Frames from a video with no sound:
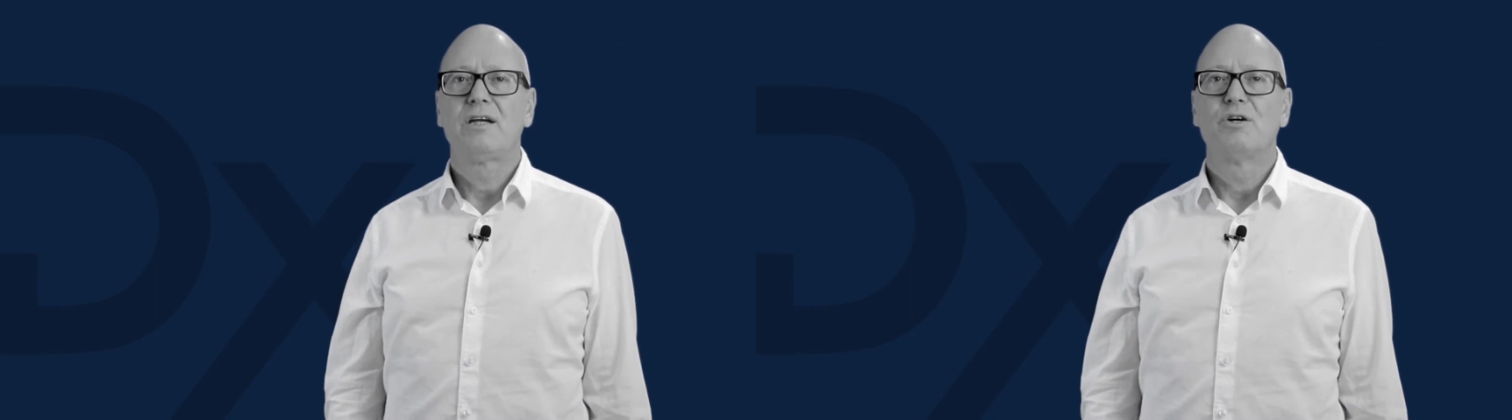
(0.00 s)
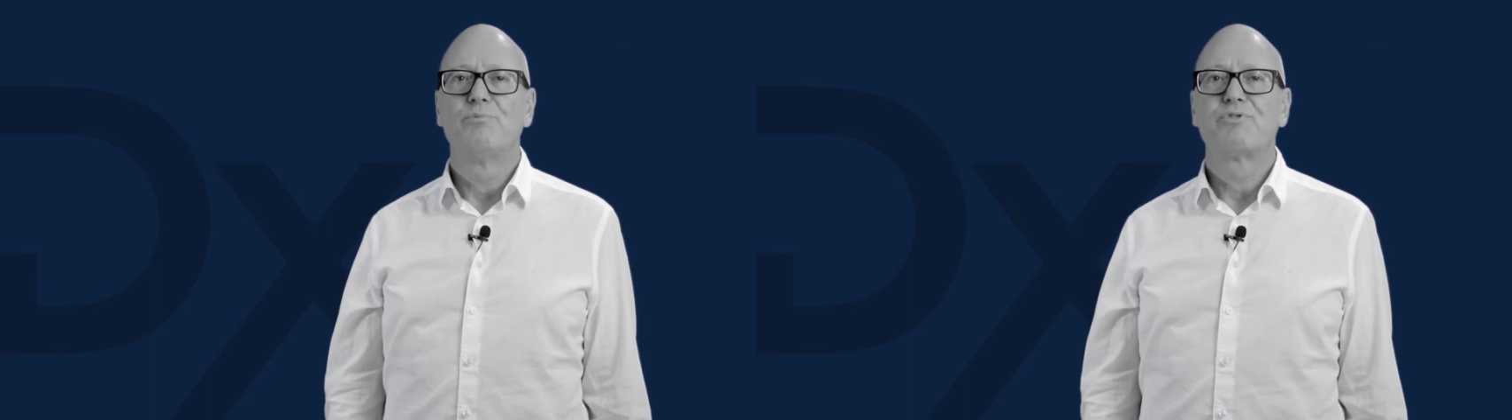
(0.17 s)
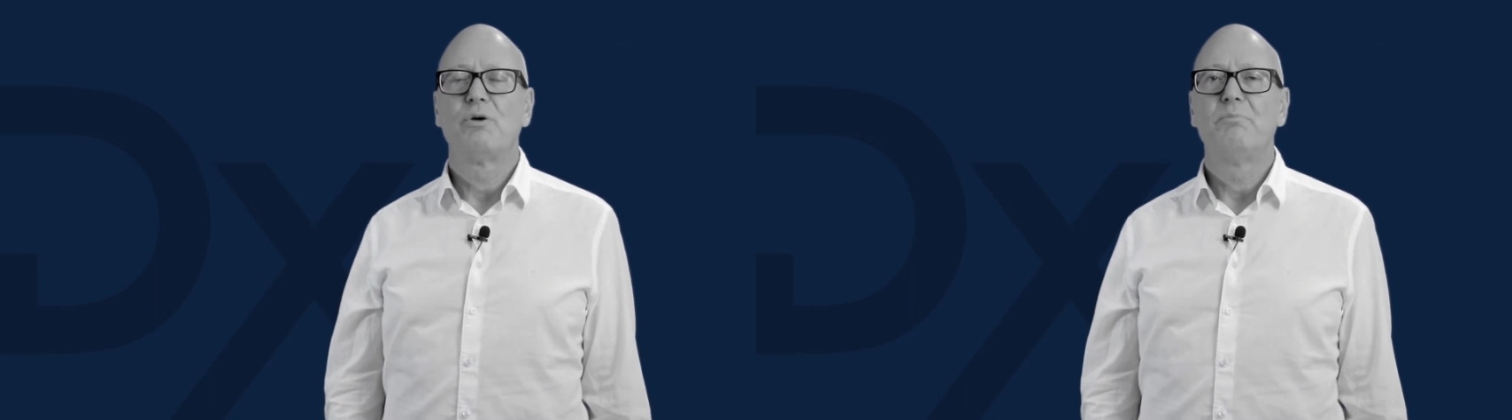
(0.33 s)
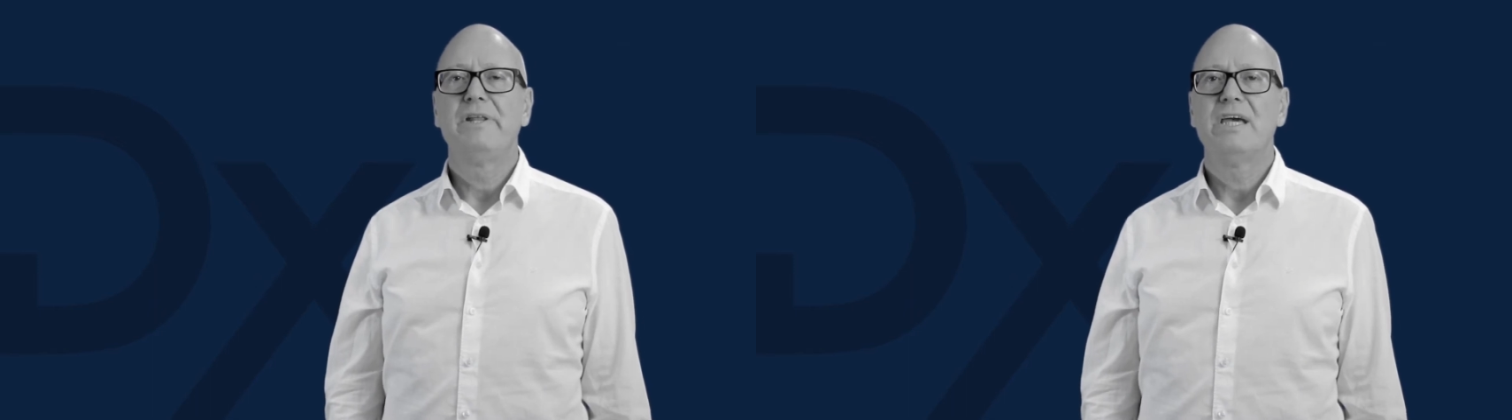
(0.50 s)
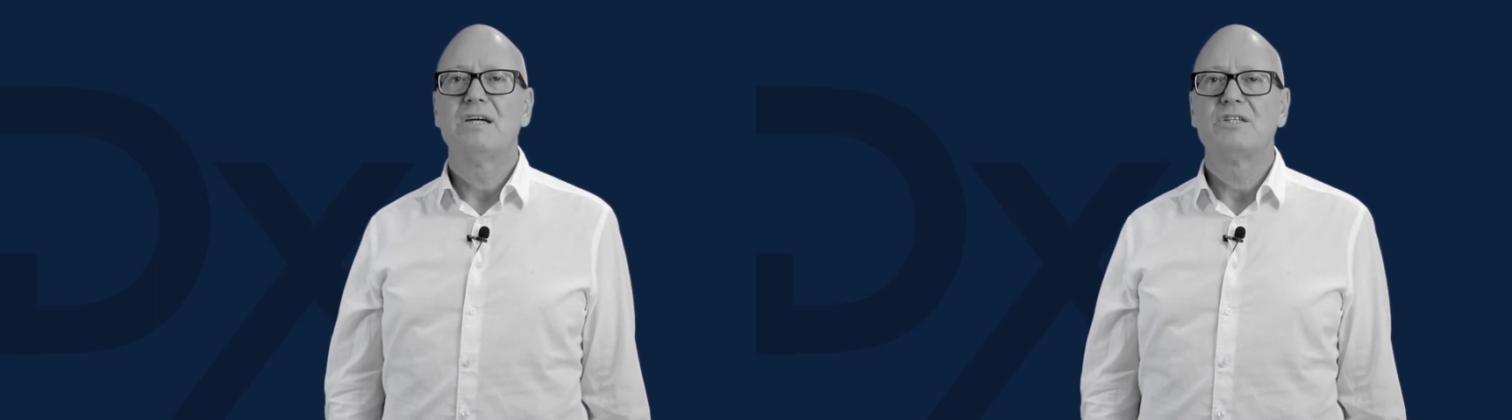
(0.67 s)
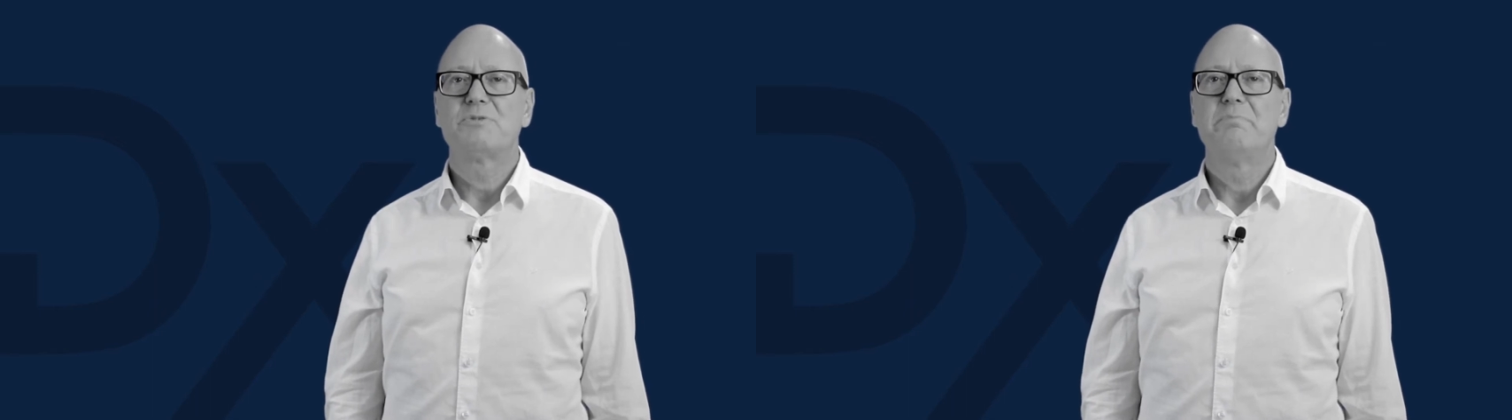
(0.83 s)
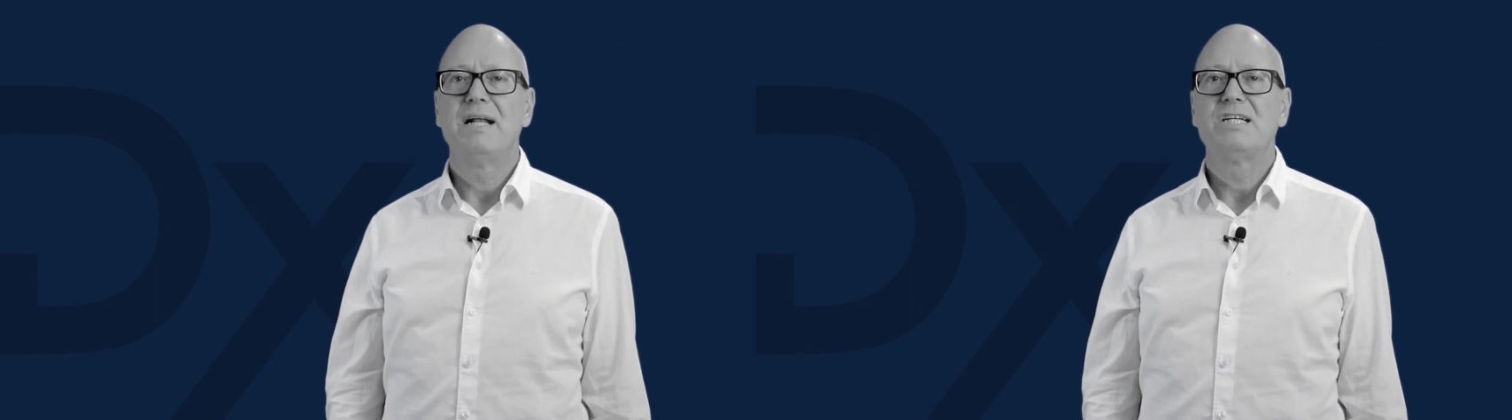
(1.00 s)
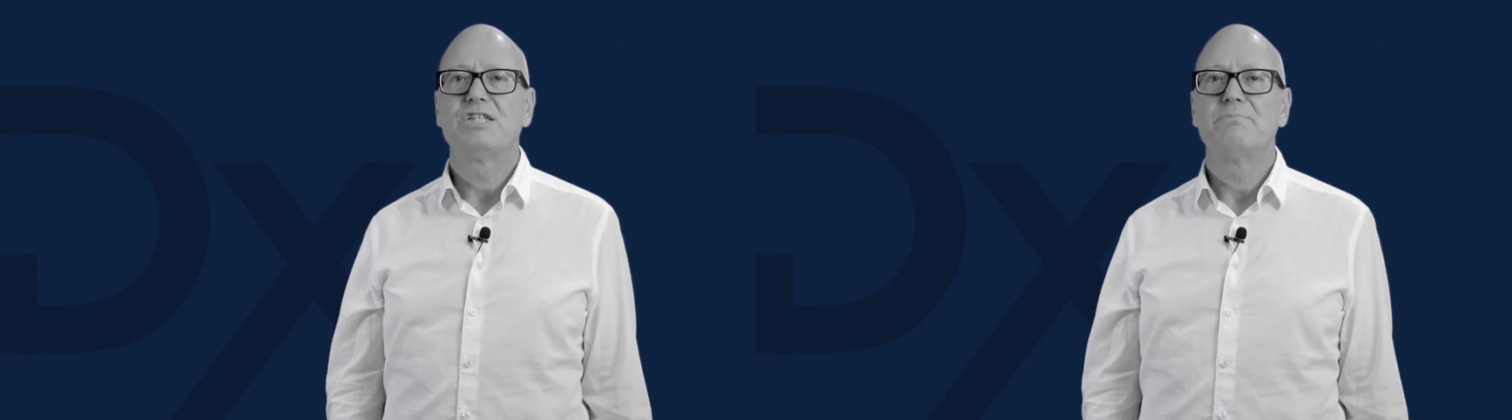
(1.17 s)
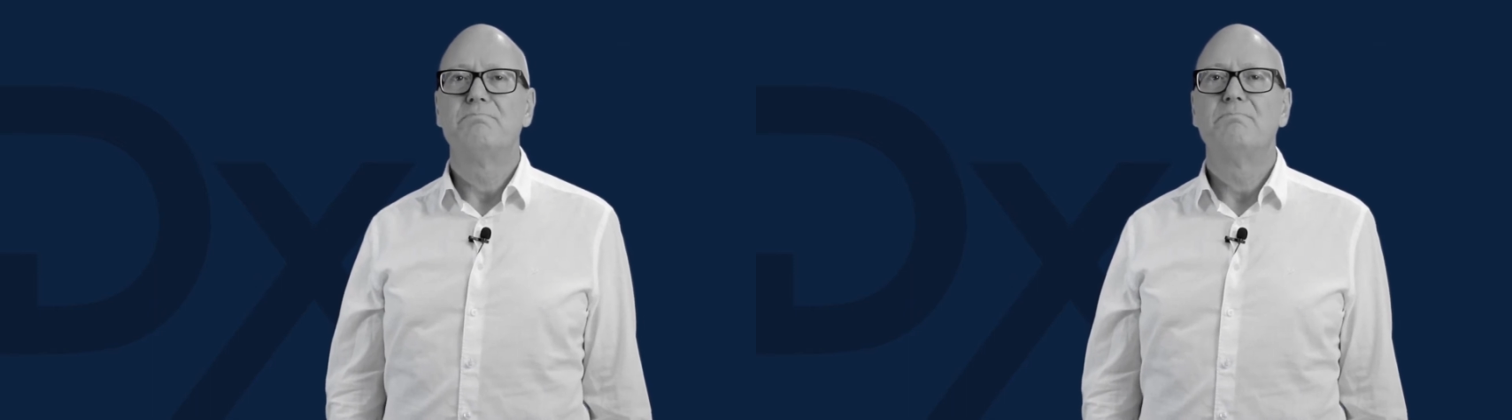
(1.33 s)
come from Liège,
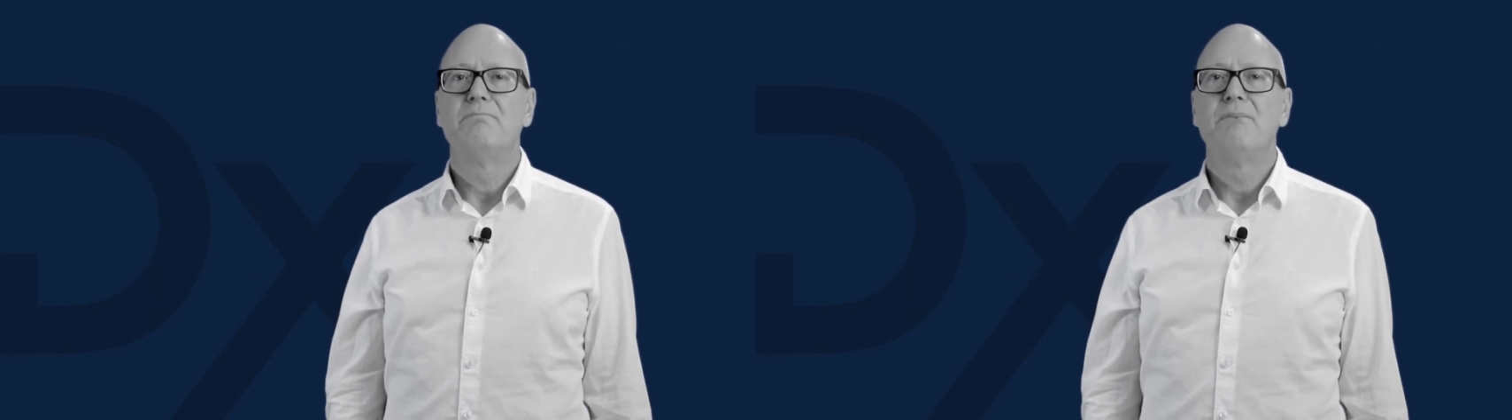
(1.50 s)
Belgium.